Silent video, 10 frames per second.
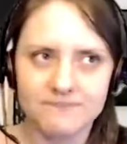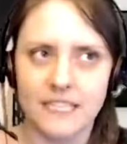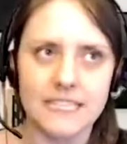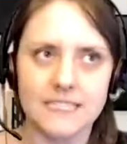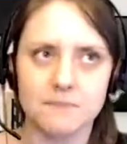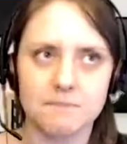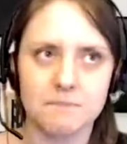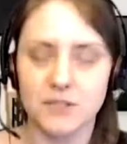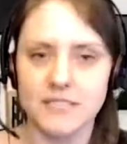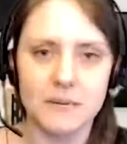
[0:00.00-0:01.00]
I guess,
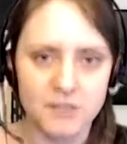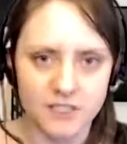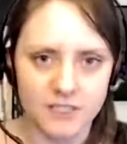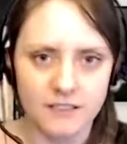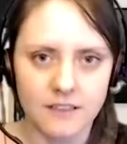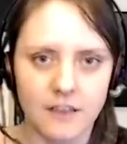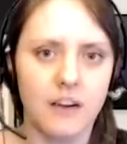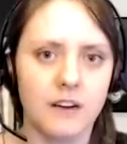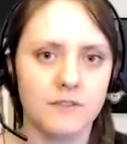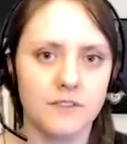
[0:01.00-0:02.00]
perception
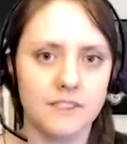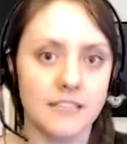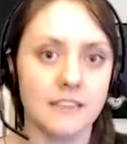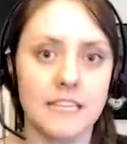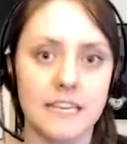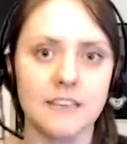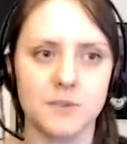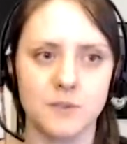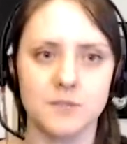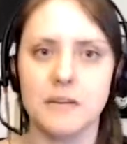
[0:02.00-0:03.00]
of selling
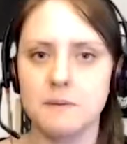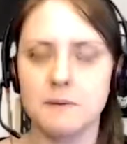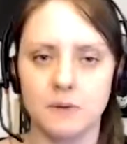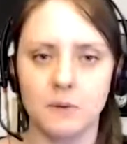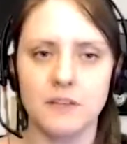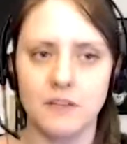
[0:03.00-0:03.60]
is, which many people, when they